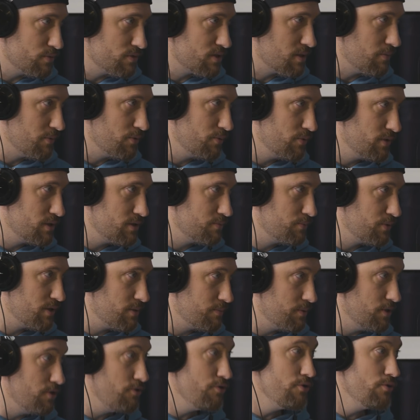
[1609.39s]
where someone would just put
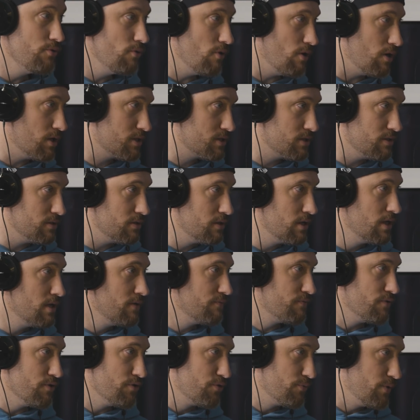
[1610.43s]
up a new auction
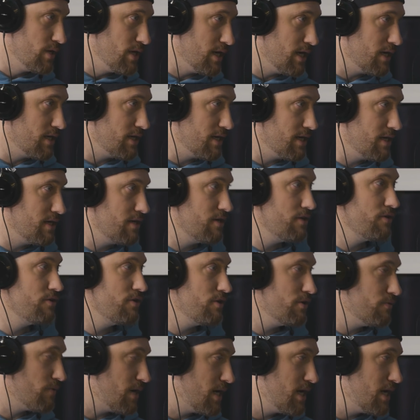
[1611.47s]
for $398, and